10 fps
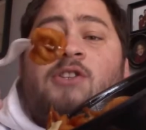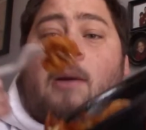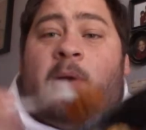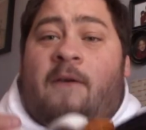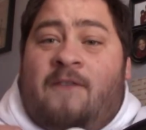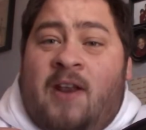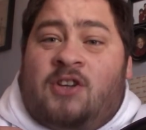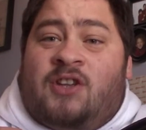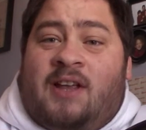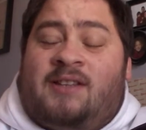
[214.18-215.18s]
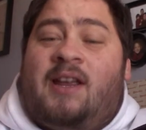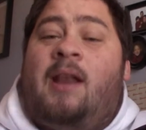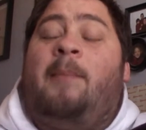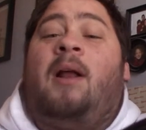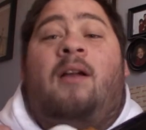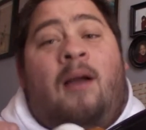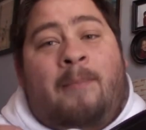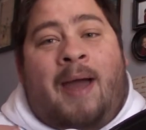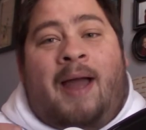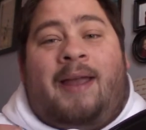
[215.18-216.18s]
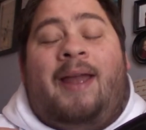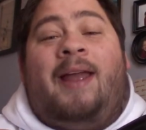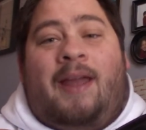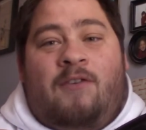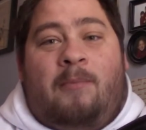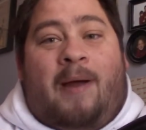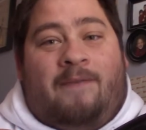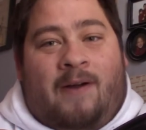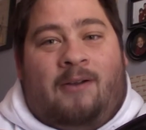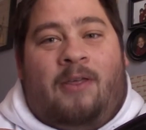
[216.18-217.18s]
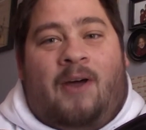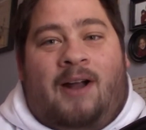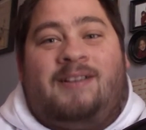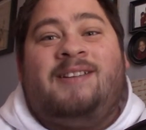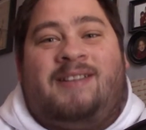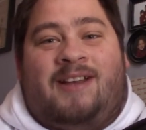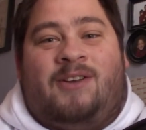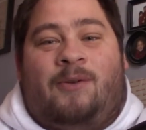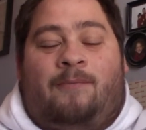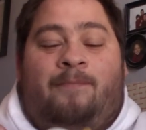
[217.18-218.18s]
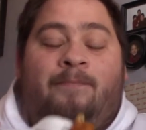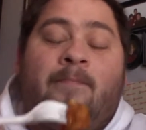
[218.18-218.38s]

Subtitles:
So I'm going to finish this, and I'm going to come back and give you my final thoughts. Stay tuned.